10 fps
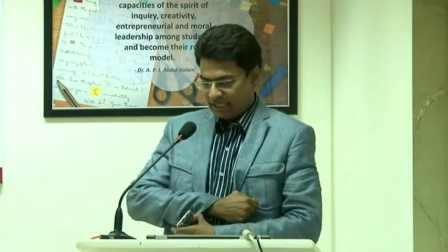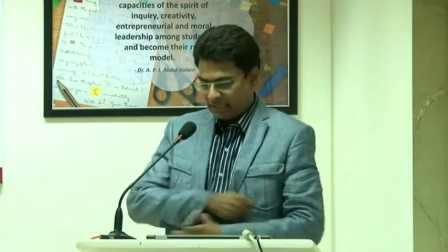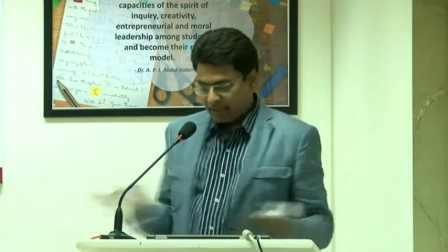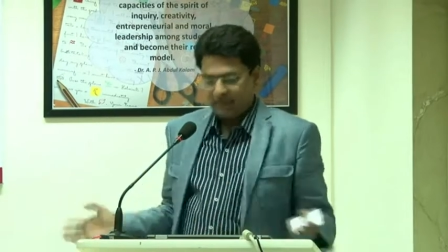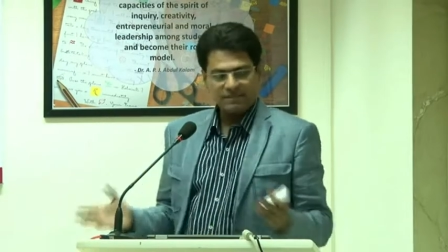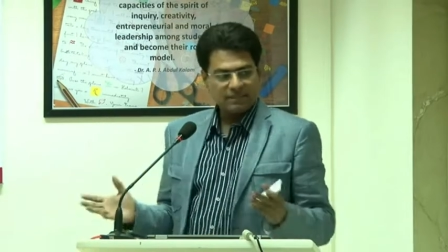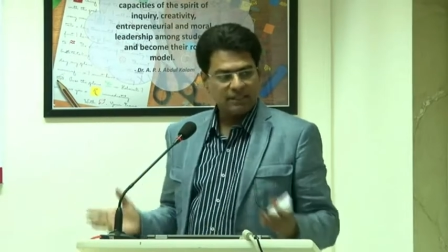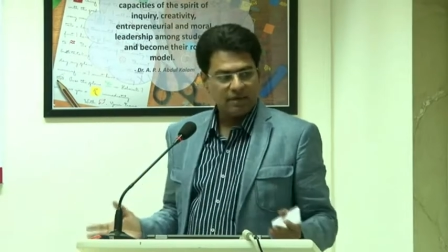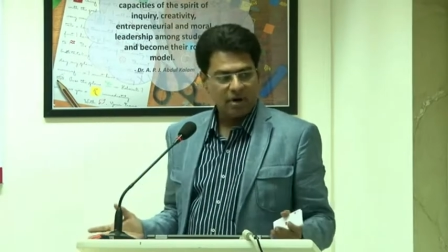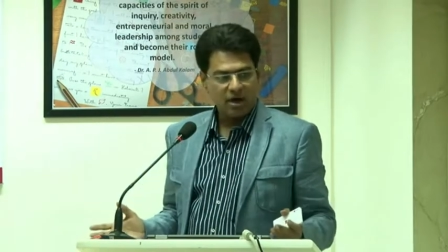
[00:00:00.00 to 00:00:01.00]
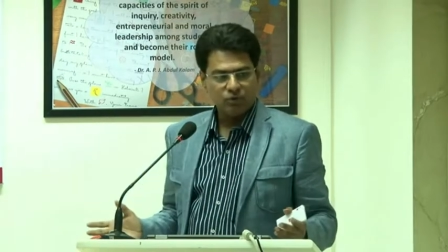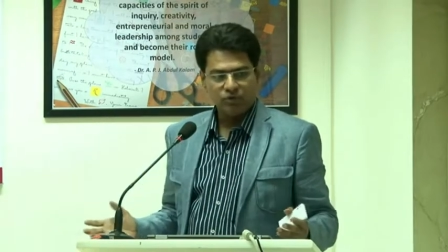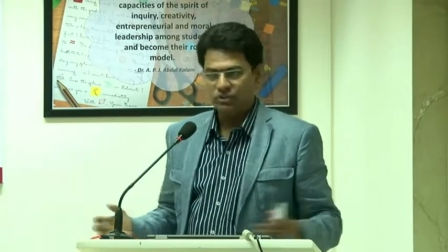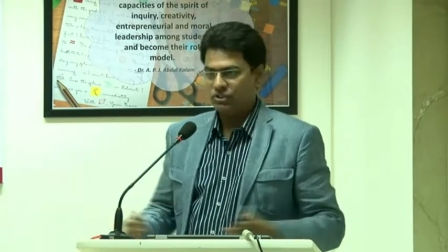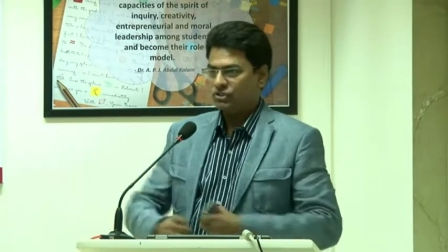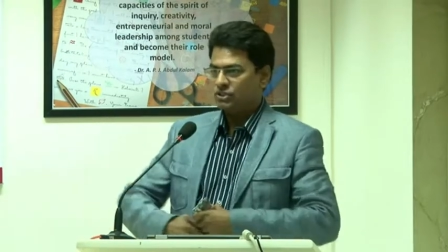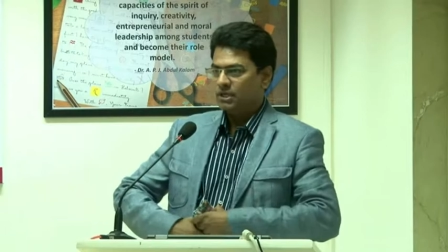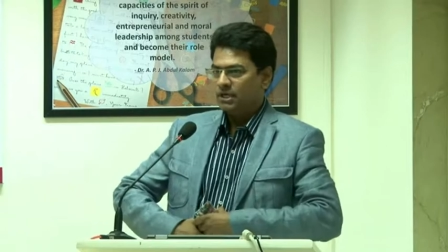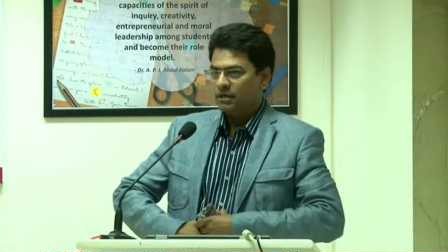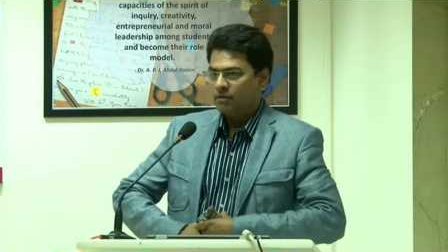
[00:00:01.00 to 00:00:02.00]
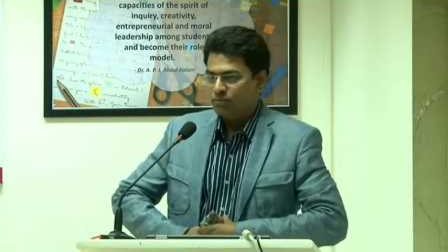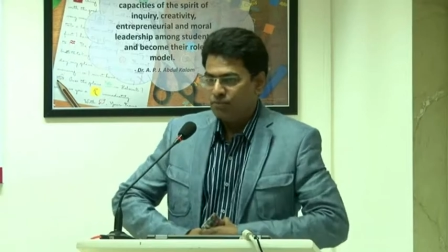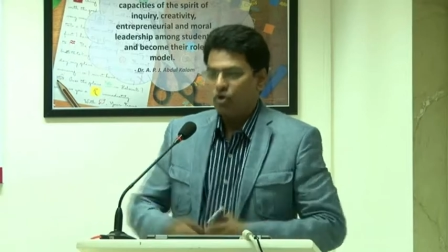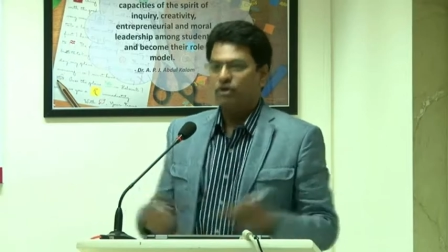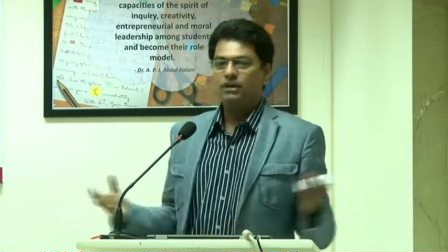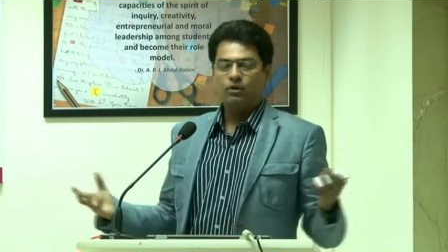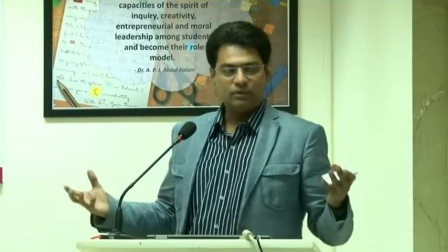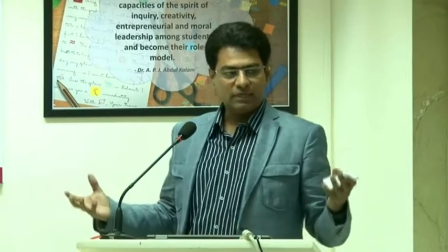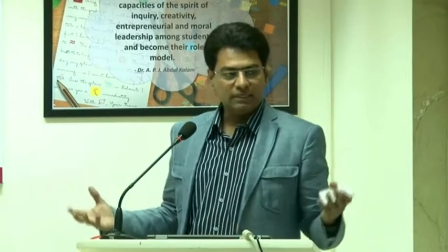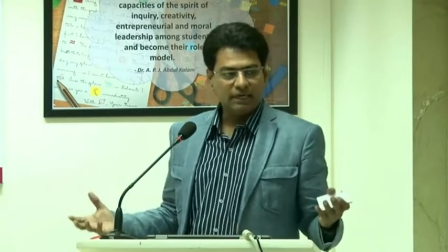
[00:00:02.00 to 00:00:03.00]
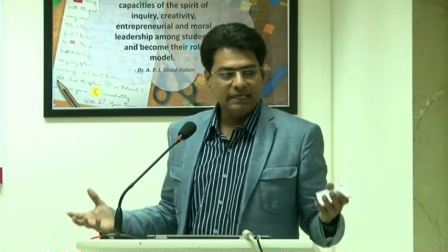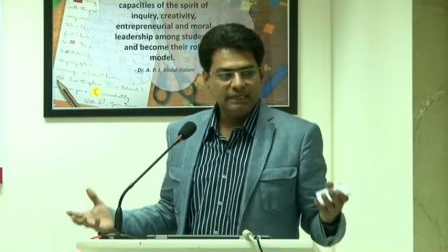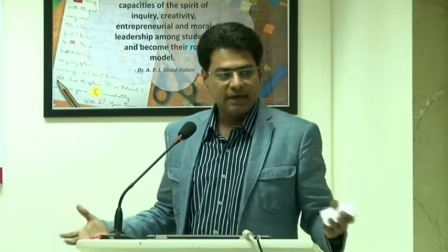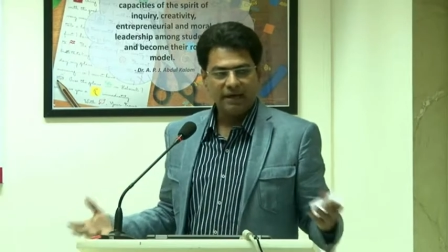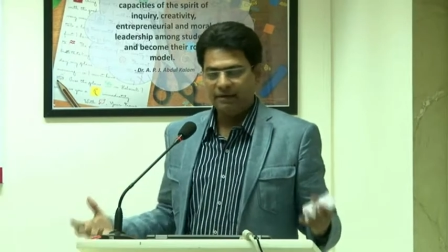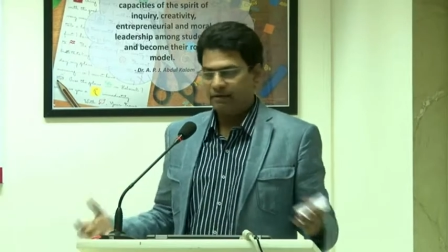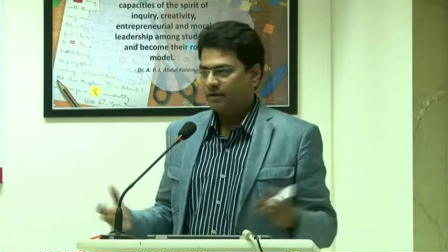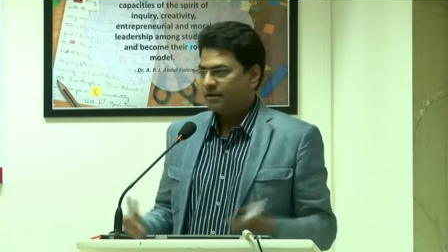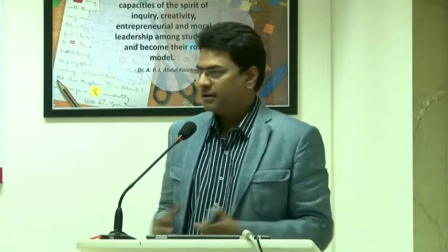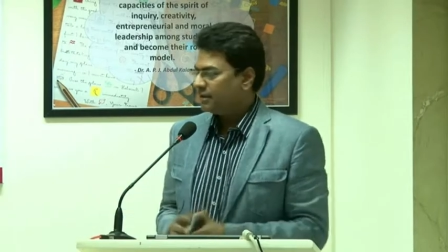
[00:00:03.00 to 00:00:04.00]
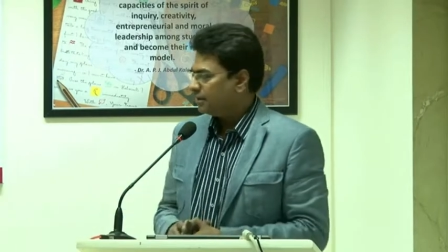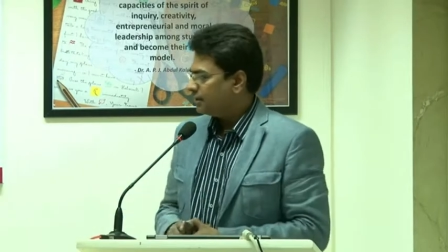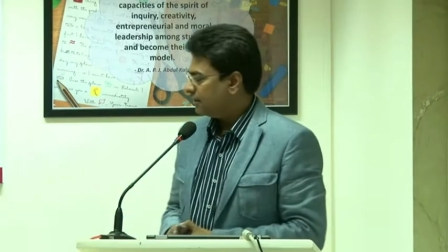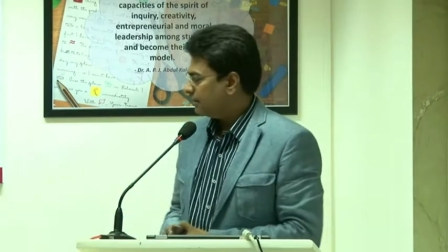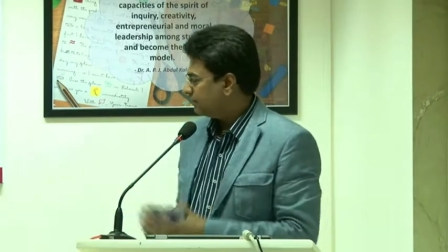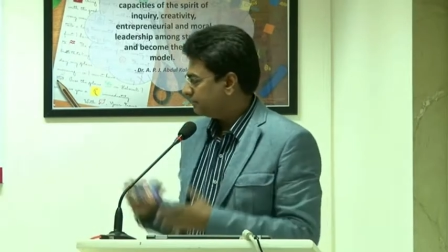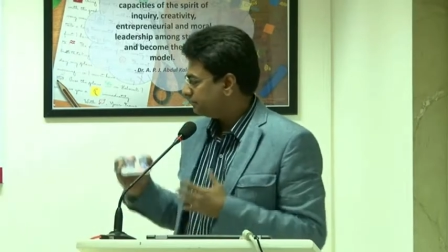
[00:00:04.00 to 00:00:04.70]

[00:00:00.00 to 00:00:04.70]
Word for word: Taking Saddam out just brought out the entire uh,